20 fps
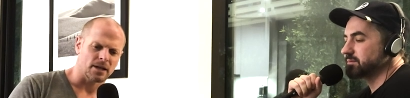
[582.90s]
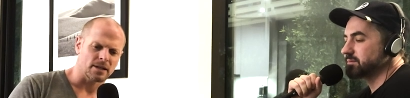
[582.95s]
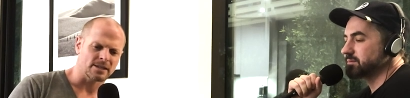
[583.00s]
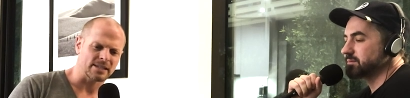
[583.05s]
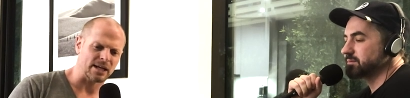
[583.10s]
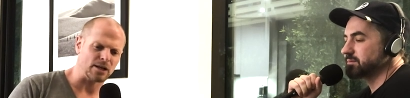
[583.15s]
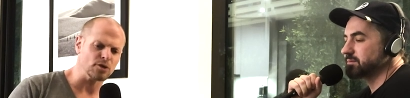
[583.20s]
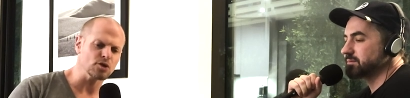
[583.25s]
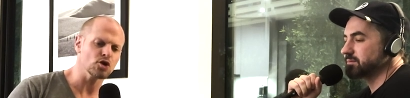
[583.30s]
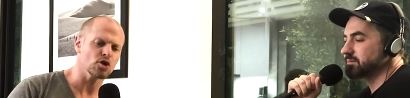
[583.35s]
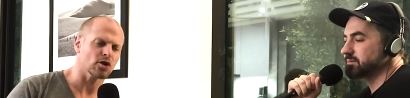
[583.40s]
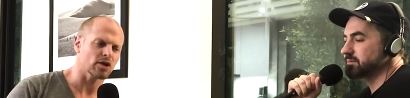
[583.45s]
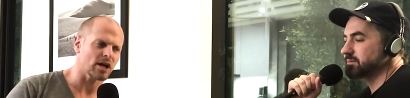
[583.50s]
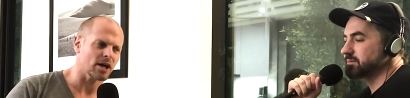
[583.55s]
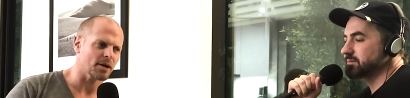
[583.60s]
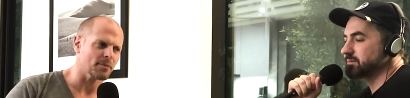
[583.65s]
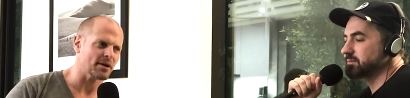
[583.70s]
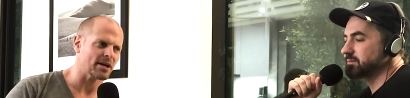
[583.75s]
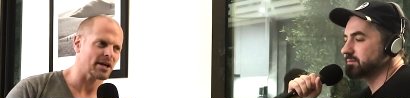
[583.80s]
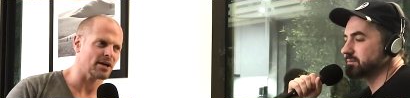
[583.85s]
Speaker 1: tells you a lot
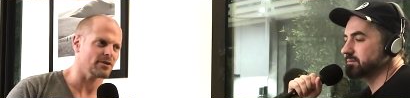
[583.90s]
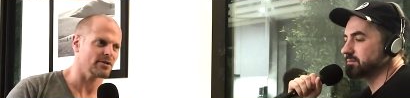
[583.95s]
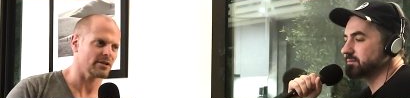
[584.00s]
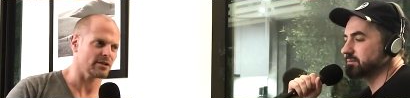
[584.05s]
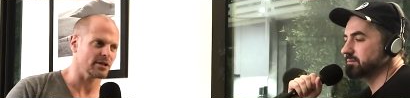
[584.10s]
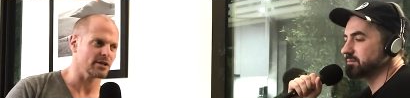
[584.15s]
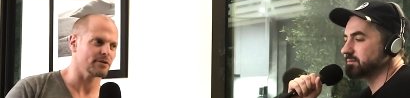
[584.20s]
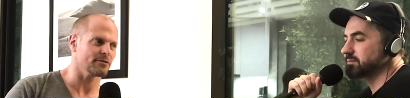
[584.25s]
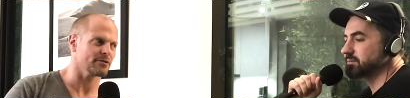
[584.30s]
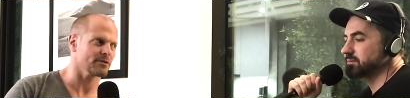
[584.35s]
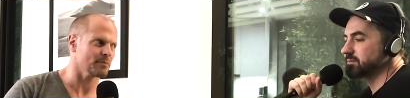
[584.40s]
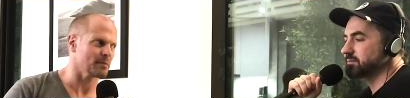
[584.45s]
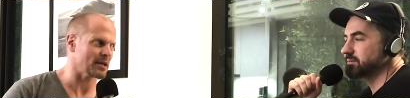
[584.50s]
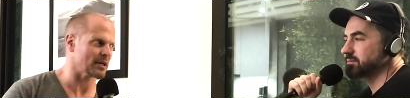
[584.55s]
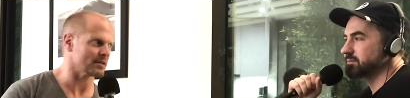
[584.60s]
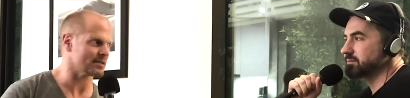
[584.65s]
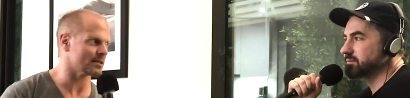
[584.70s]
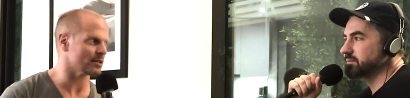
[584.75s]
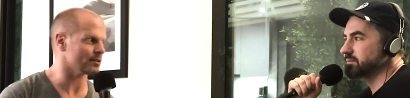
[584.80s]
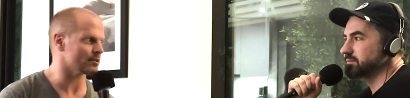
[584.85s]
about how they live. I mean,
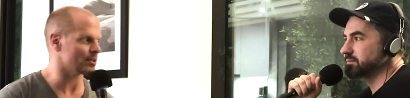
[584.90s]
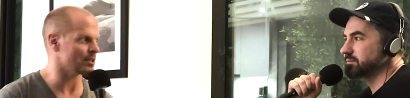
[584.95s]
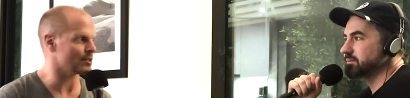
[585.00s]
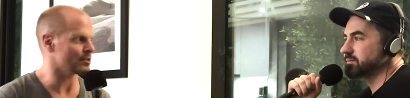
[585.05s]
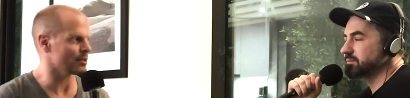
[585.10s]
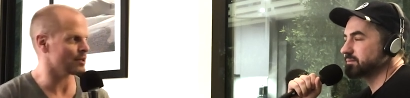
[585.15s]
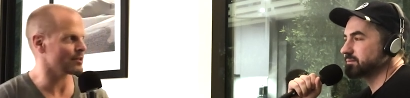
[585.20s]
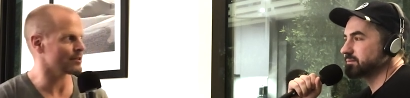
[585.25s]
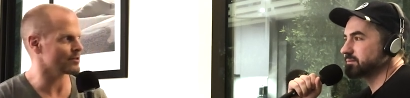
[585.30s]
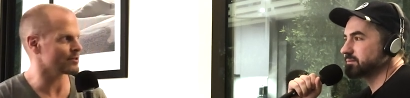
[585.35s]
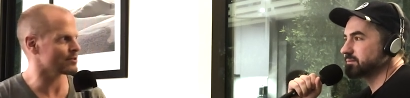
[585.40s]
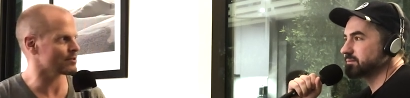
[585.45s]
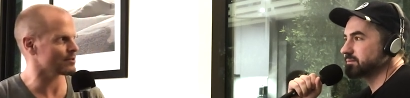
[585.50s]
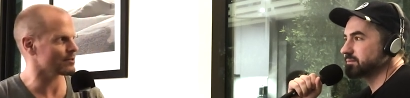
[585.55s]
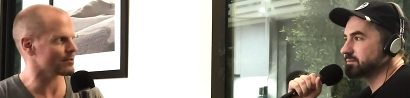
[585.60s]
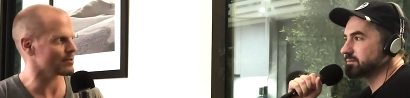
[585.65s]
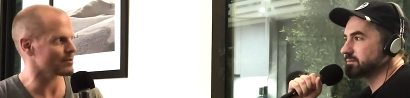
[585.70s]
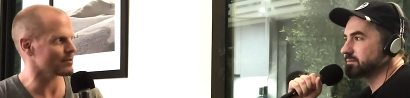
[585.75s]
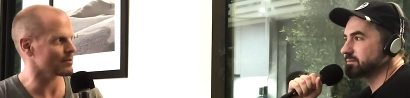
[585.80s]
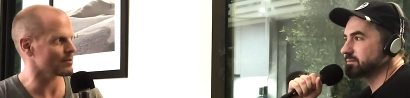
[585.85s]
it, it
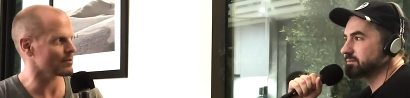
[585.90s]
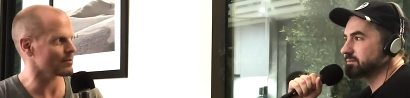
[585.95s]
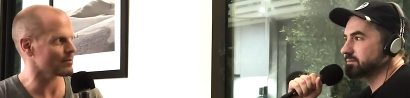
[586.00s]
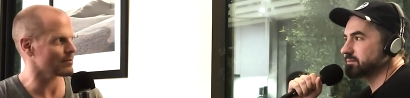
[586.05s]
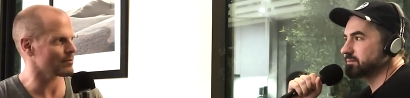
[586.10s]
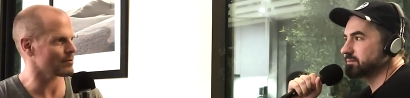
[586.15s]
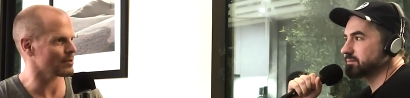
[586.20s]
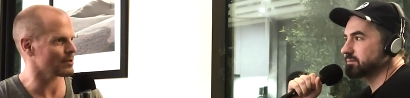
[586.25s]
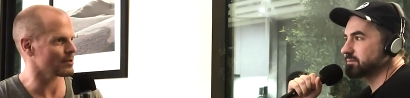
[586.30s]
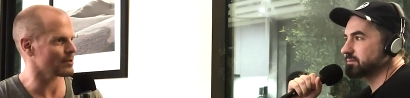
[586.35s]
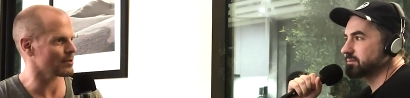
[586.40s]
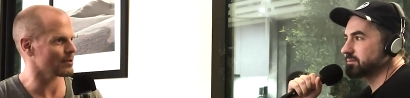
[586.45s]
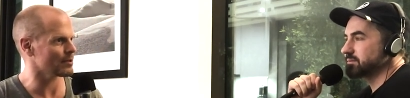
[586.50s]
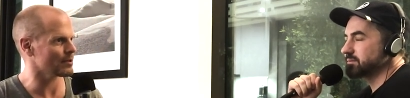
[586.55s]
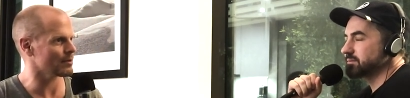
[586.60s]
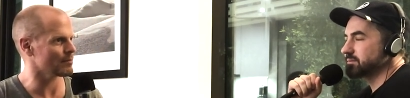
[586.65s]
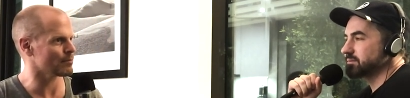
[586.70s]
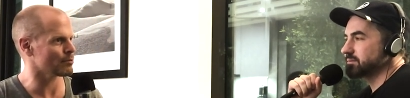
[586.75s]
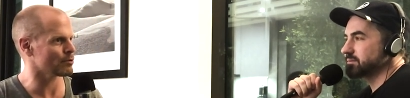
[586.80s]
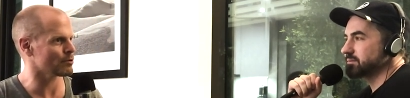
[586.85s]
does
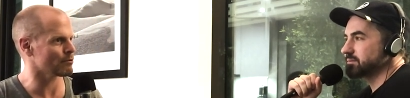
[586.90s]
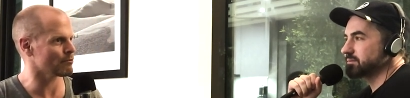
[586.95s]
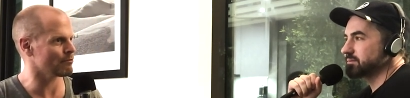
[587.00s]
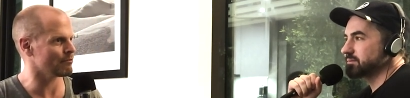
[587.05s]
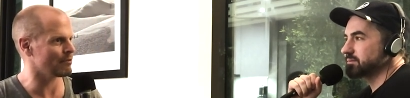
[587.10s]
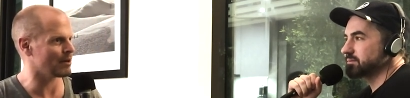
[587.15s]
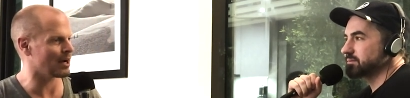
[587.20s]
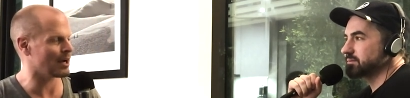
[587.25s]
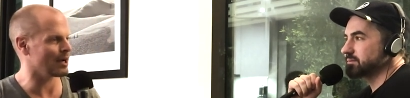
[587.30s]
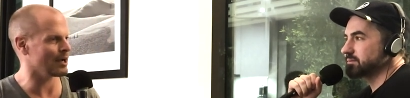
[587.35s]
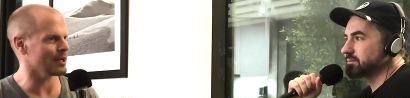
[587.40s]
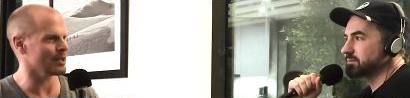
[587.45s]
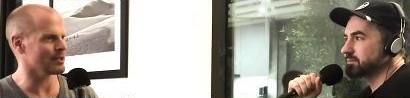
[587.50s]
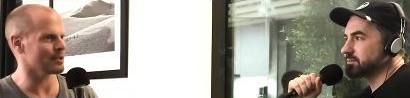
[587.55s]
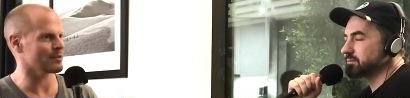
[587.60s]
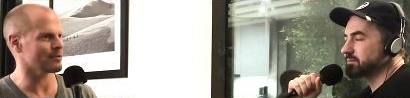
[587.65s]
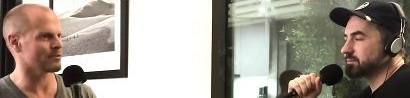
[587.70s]
provide